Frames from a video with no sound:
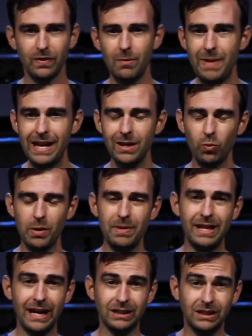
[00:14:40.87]
the men and
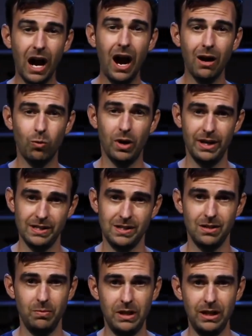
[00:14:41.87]
women that God wants us
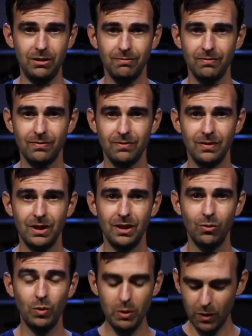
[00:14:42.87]
to be.
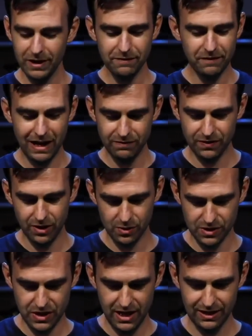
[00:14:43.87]
We want to fight for
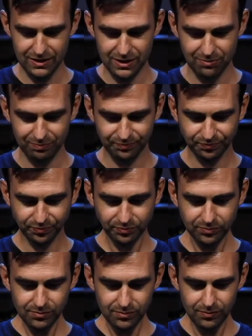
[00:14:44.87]
those things.
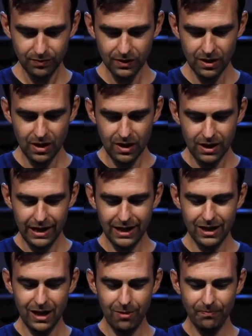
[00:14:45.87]

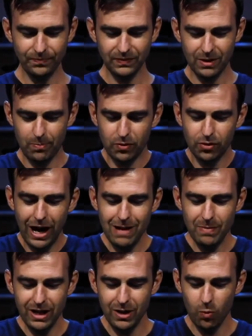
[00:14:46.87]
And the
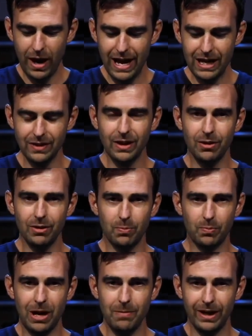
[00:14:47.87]
primary
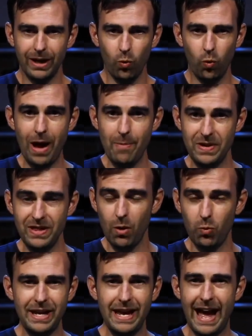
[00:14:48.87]
weapon
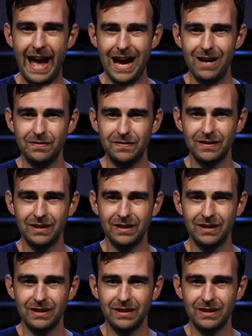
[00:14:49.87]
that we have